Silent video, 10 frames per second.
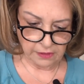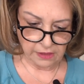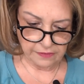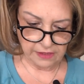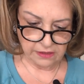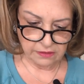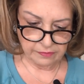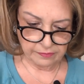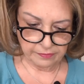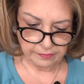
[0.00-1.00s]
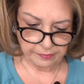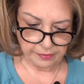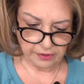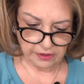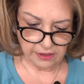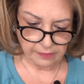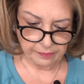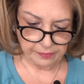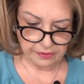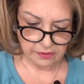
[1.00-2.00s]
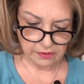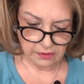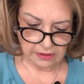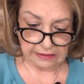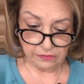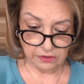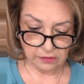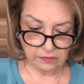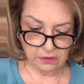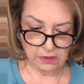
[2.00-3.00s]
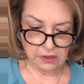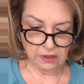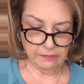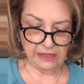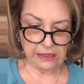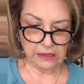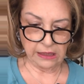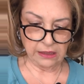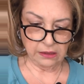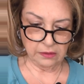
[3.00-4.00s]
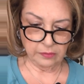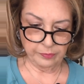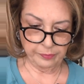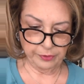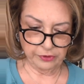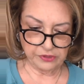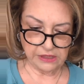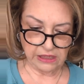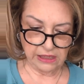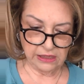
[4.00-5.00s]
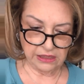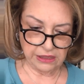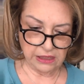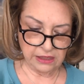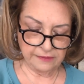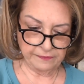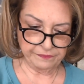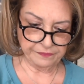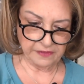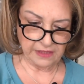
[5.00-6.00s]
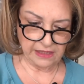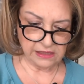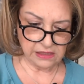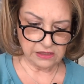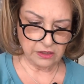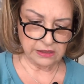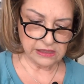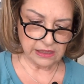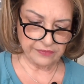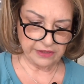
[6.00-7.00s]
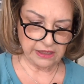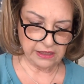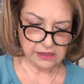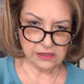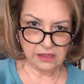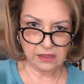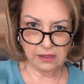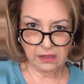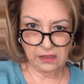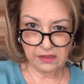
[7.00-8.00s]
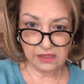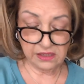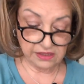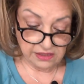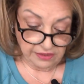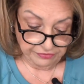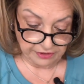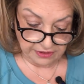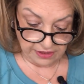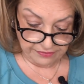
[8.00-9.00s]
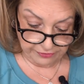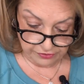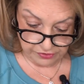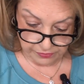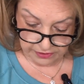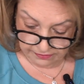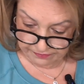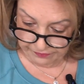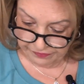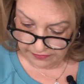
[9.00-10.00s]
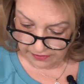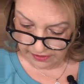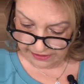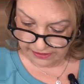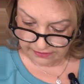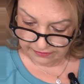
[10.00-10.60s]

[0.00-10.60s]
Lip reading: and then pull it up. I don't know. Make it like a little pursey kind of thing. I guess as long as everything is, this is different than the first one. All right,